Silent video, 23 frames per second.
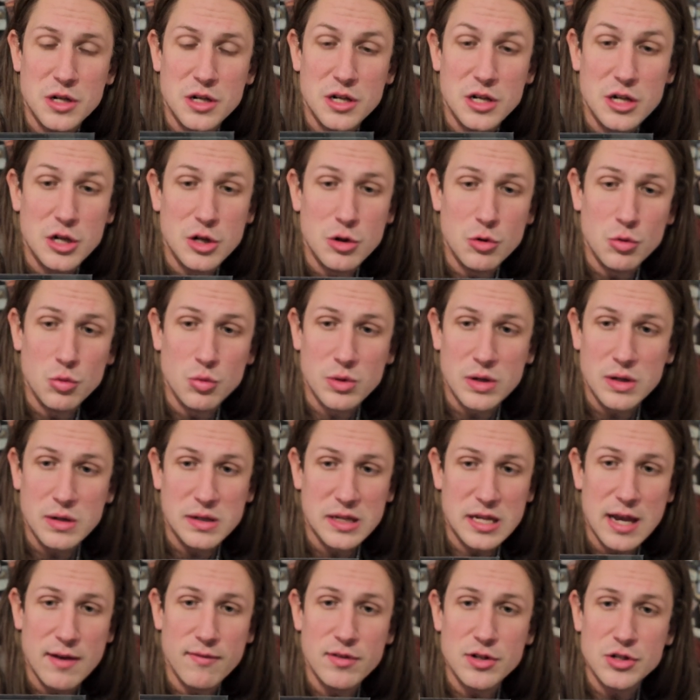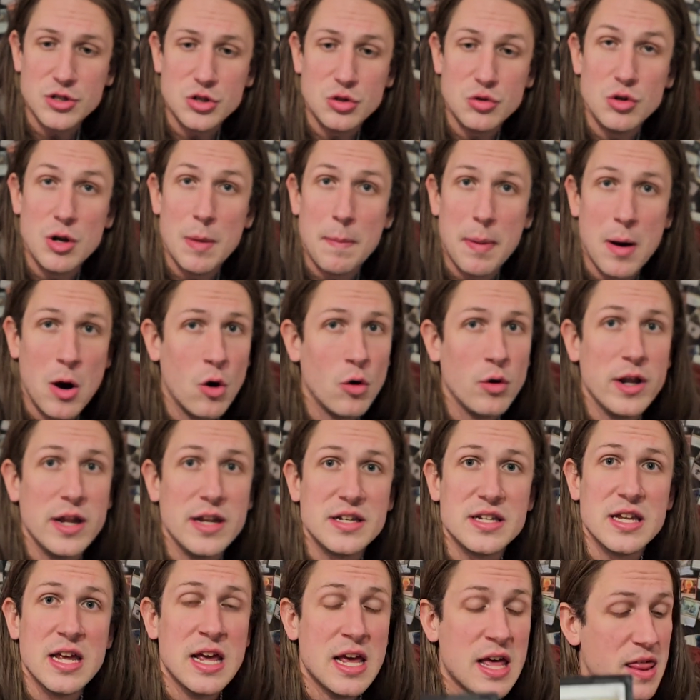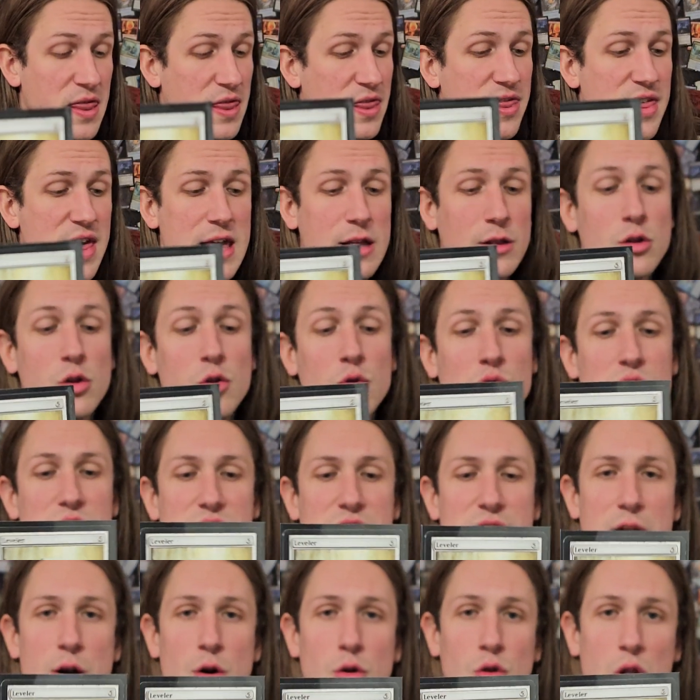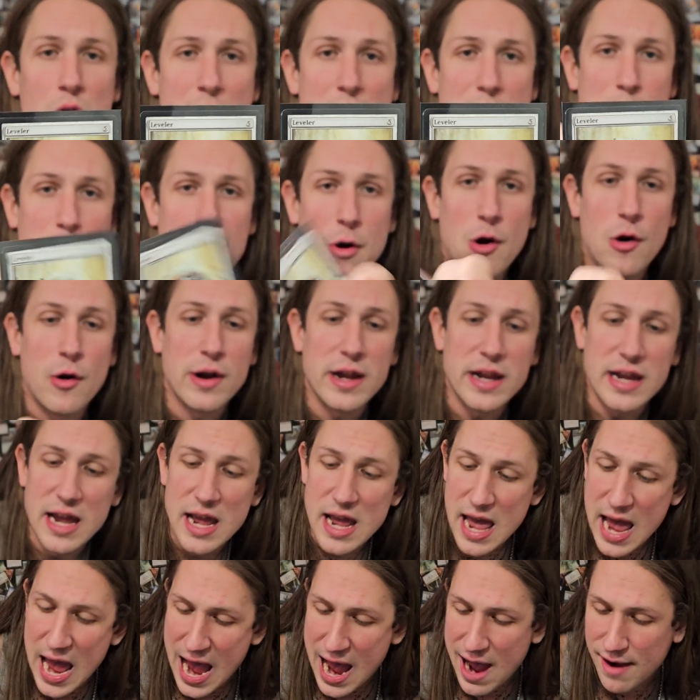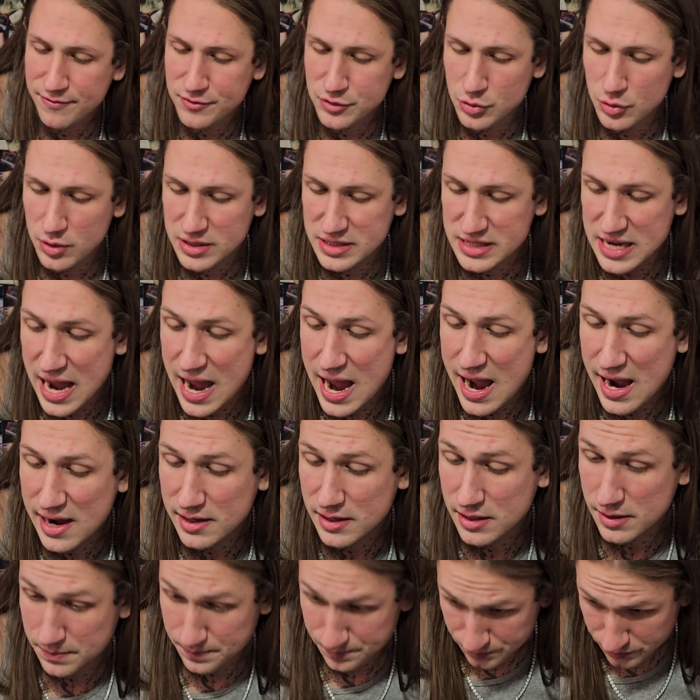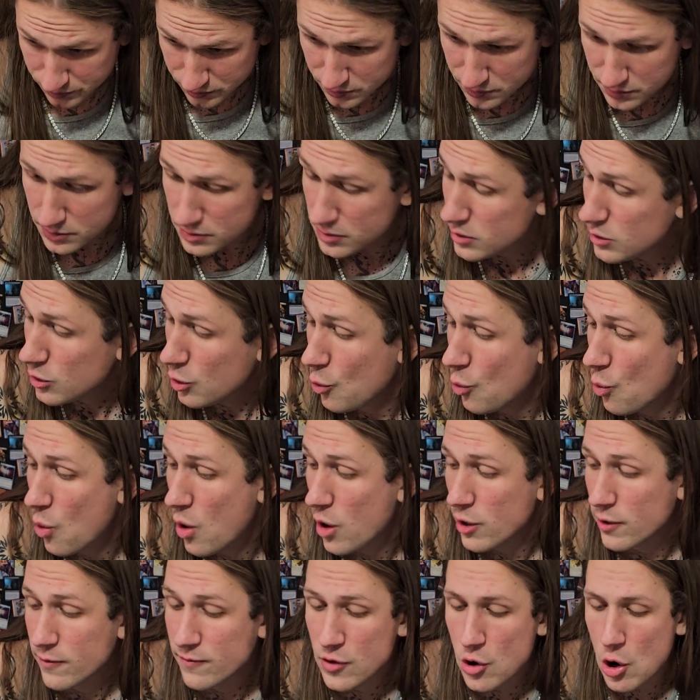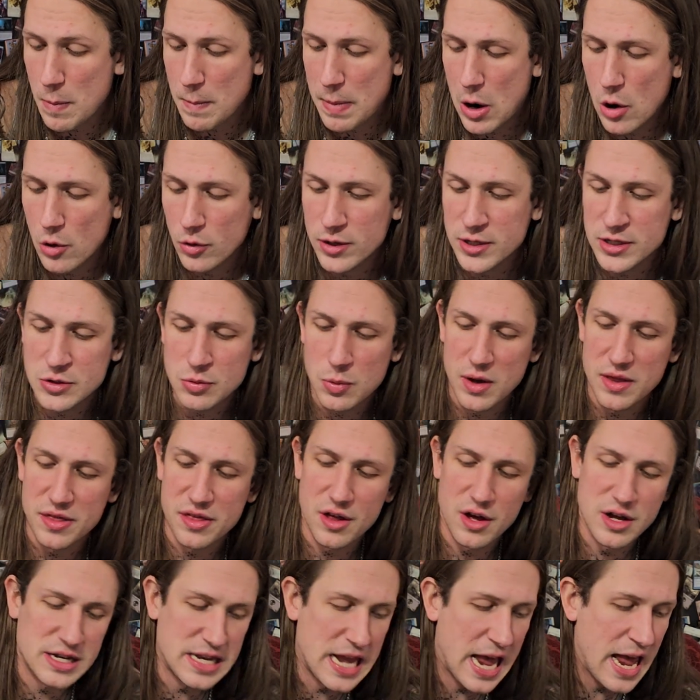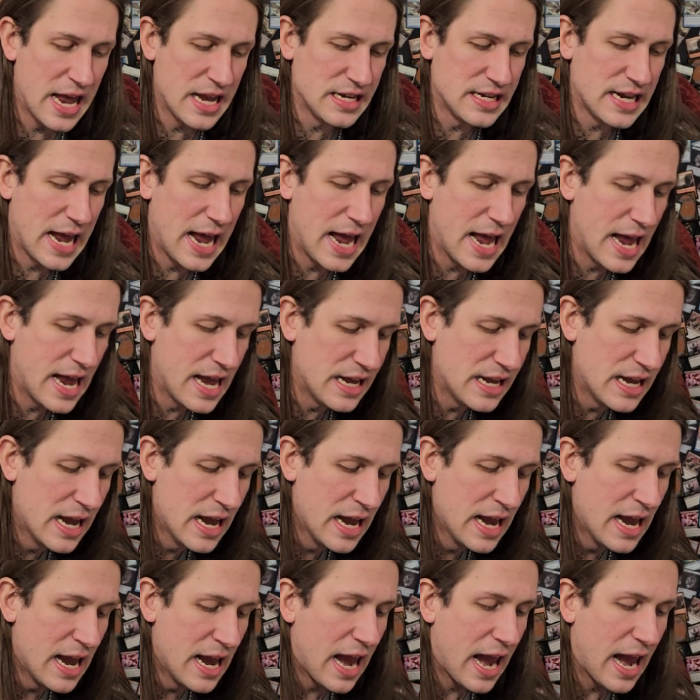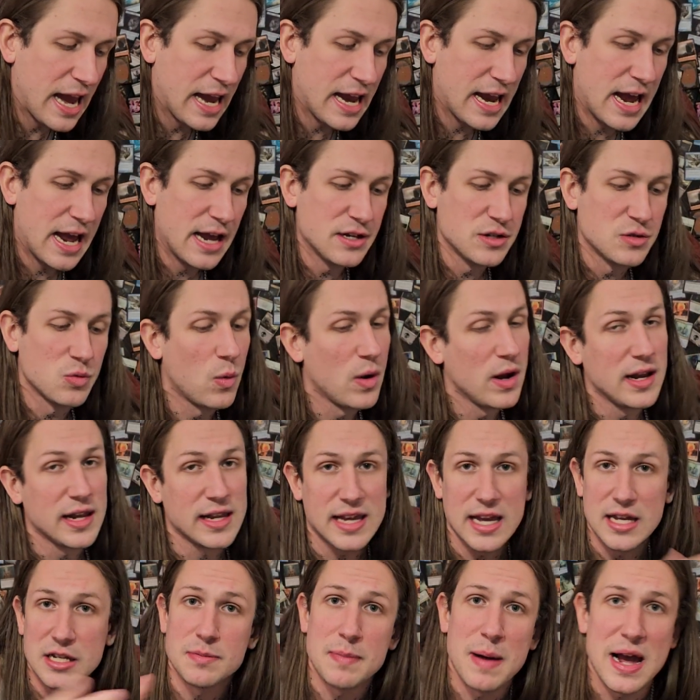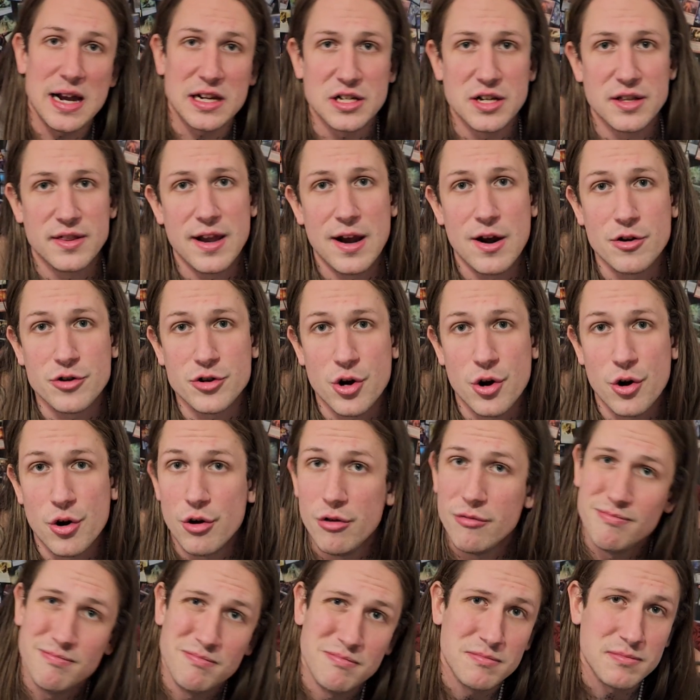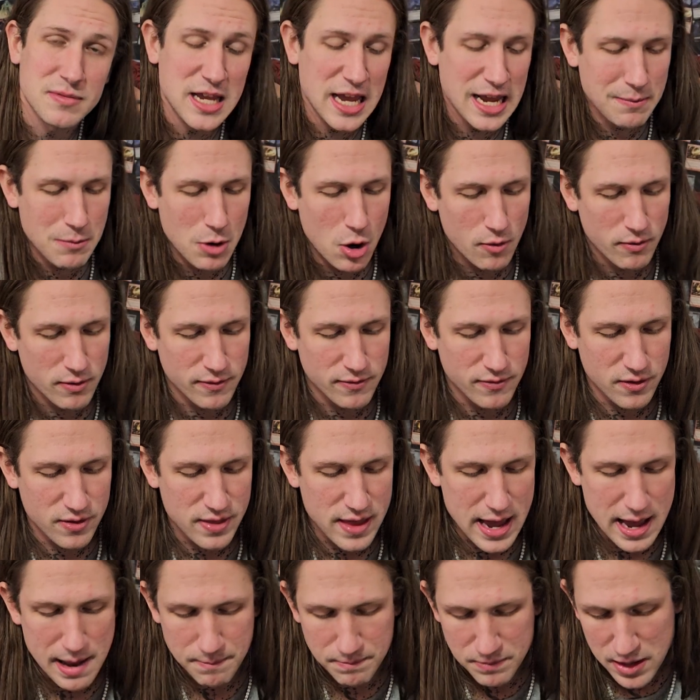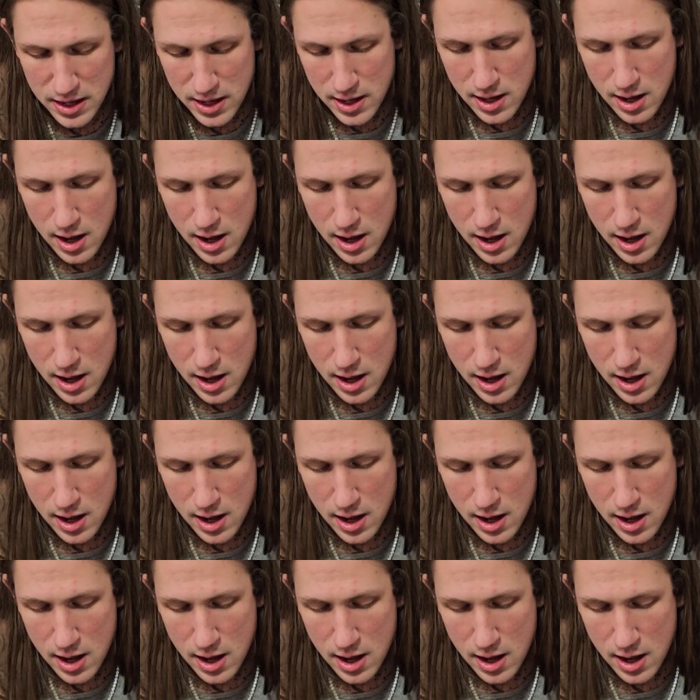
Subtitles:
You give it to an opponent, they lose their library, have to attack one of your opponents with a 10-10, and when it gets back to their turn, game over for them.